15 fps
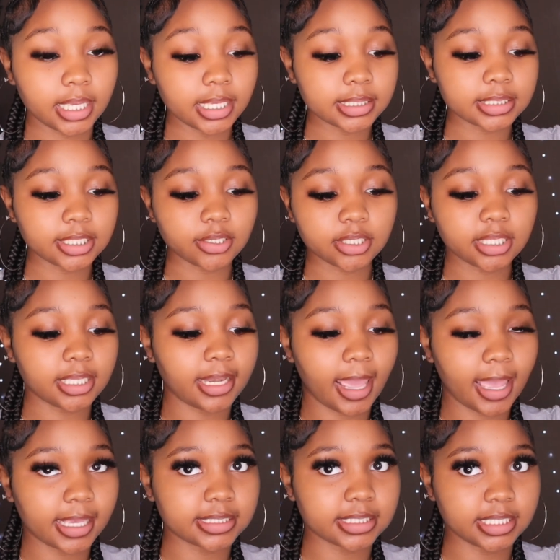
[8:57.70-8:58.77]
It's literally
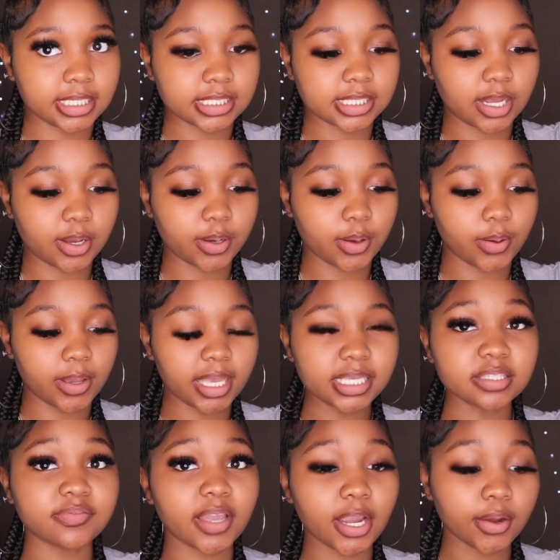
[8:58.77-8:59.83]
nasty. So
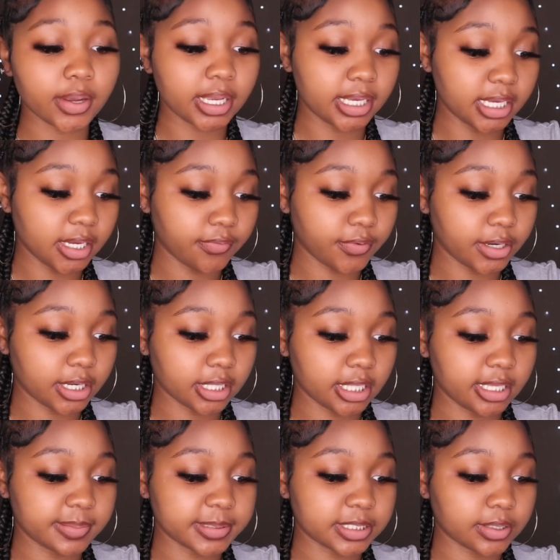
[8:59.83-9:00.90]
it's very good for your
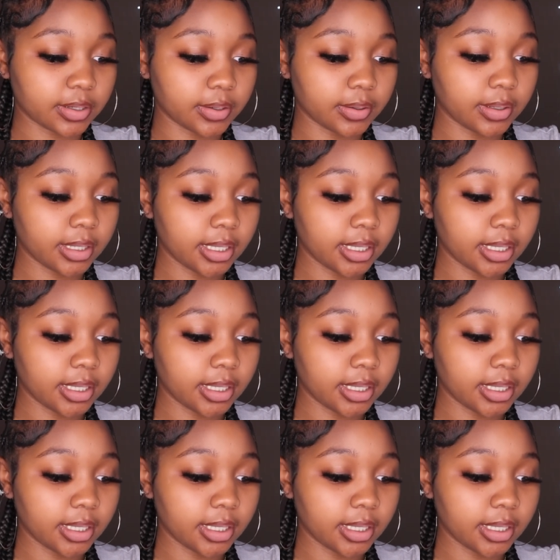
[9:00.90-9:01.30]
lips though.